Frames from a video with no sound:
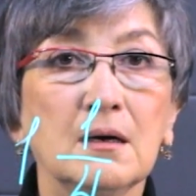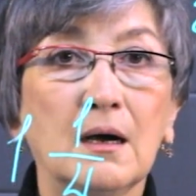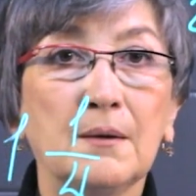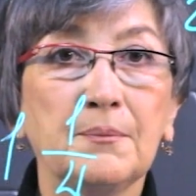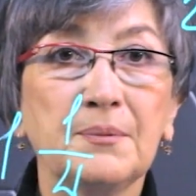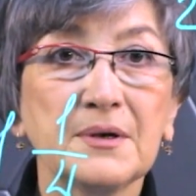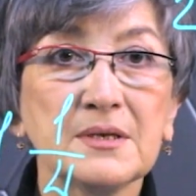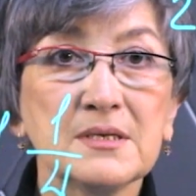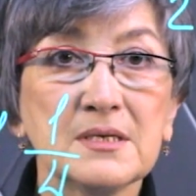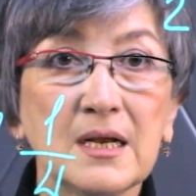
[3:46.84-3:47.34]

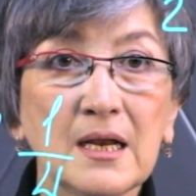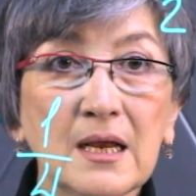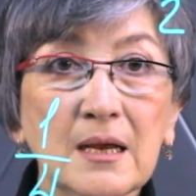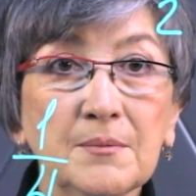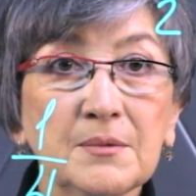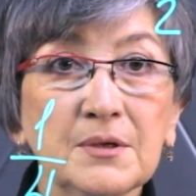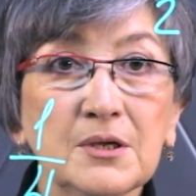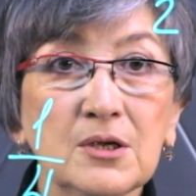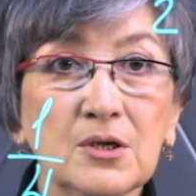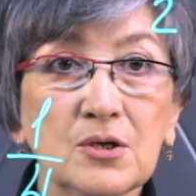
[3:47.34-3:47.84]
Let's
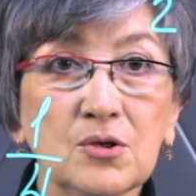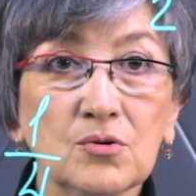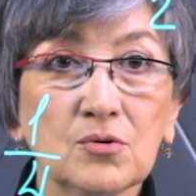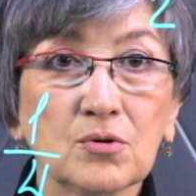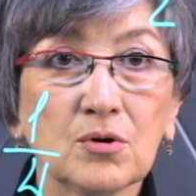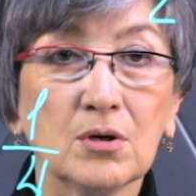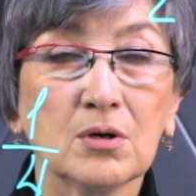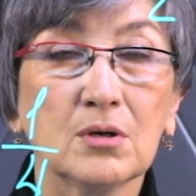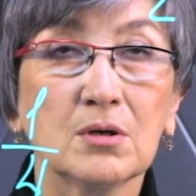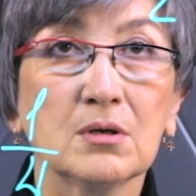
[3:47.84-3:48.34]
find its
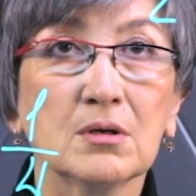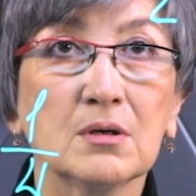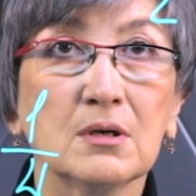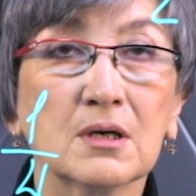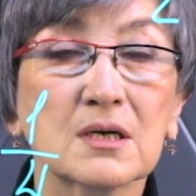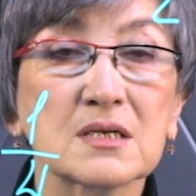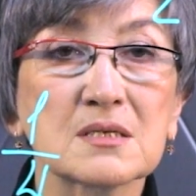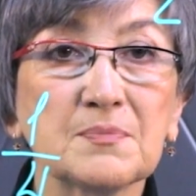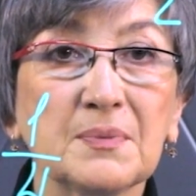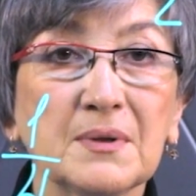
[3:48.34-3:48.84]

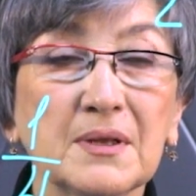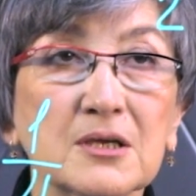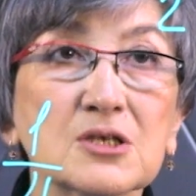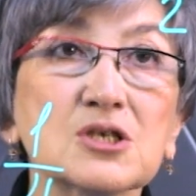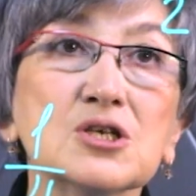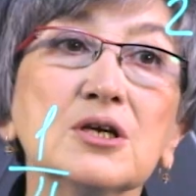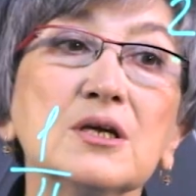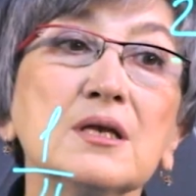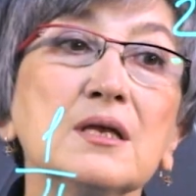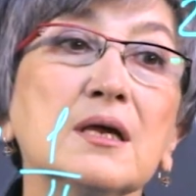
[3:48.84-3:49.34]
location.
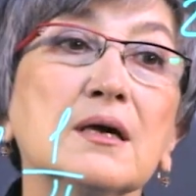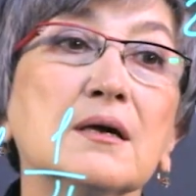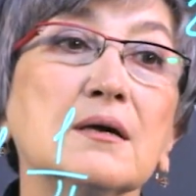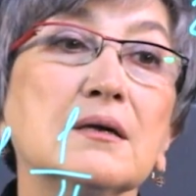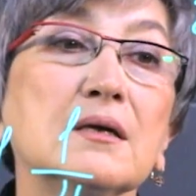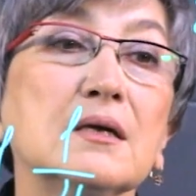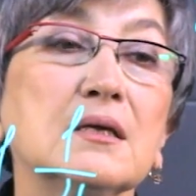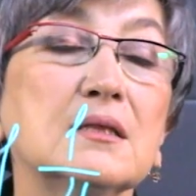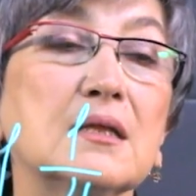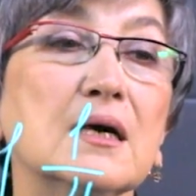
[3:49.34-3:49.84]
Okay,
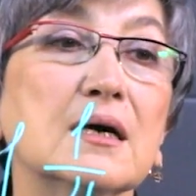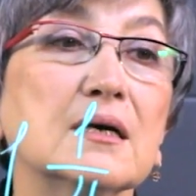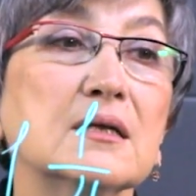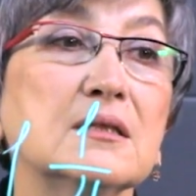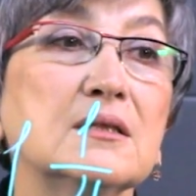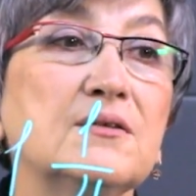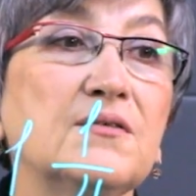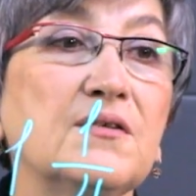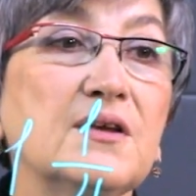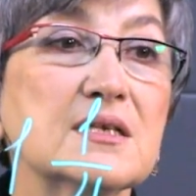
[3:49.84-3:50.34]
2 whole
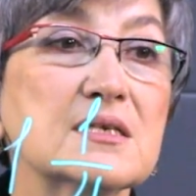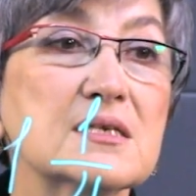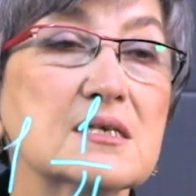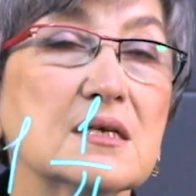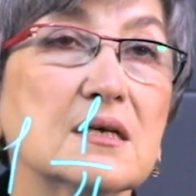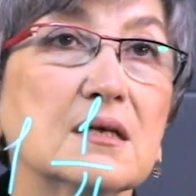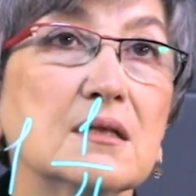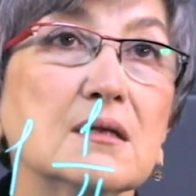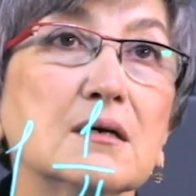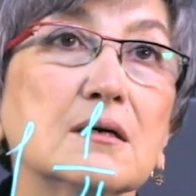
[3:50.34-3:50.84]
points.
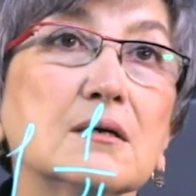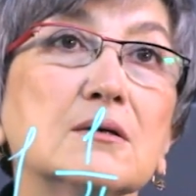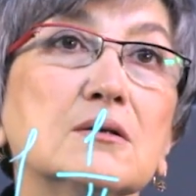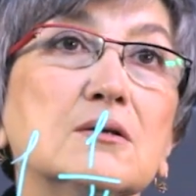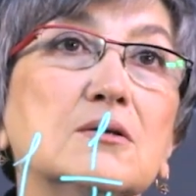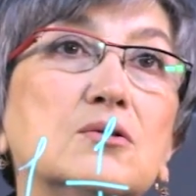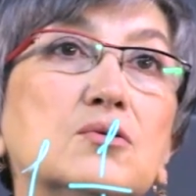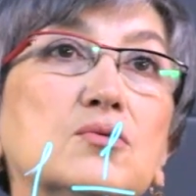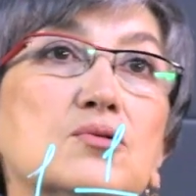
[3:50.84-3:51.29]
So I take